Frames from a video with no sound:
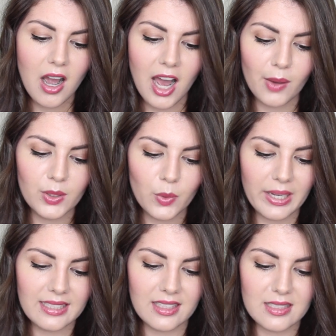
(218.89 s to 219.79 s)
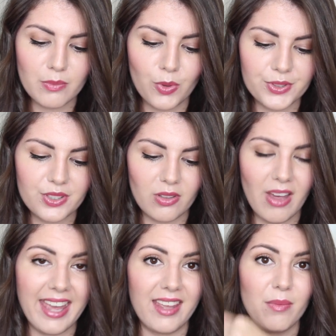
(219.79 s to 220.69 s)
I would equate this more to
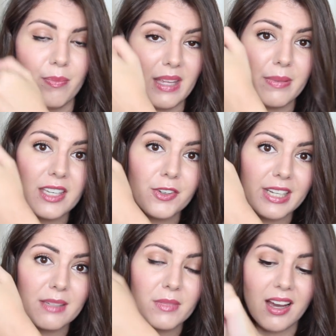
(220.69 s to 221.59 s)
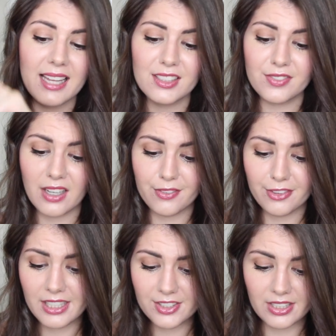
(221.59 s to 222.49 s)
a BB cream kind of
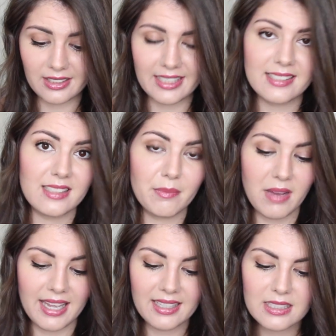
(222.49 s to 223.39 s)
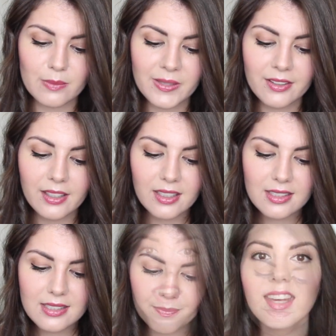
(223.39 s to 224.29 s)
coverage, at least in my
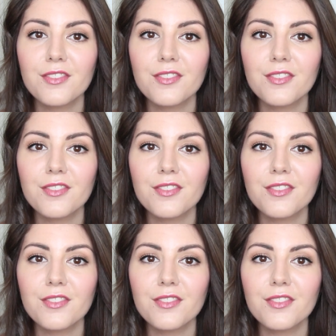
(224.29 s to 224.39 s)
experience.